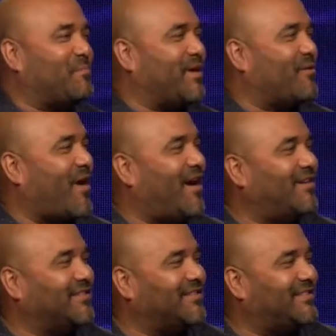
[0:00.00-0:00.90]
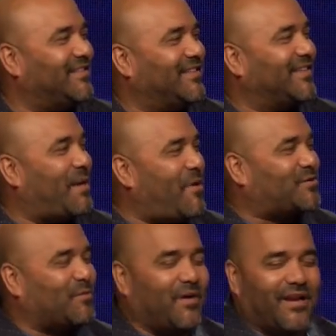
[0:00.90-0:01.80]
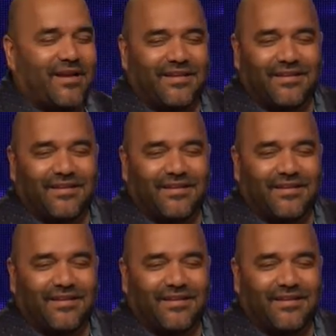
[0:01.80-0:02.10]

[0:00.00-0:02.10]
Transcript: to be around. Come on, somebody.